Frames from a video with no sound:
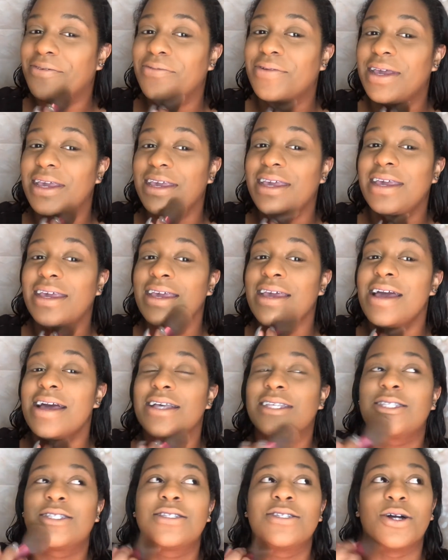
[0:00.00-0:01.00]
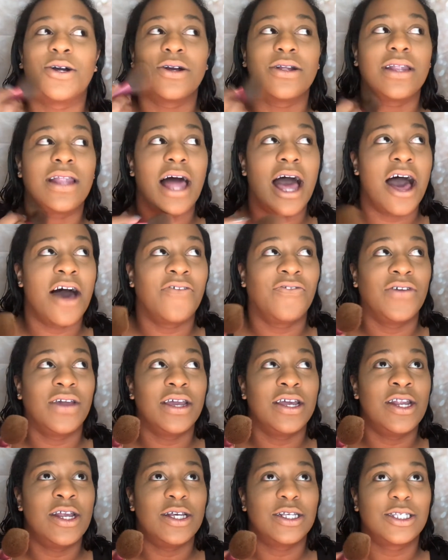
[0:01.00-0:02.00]
we start
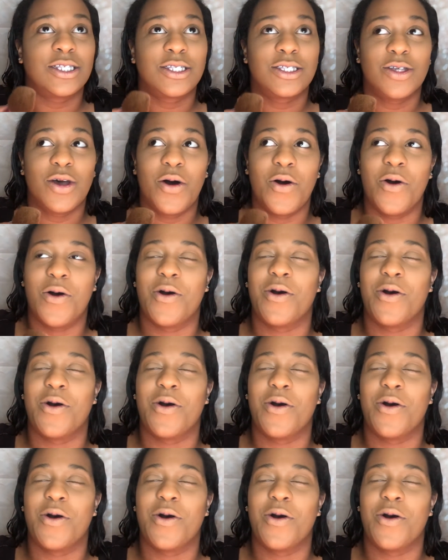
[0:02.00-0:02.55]
laughing so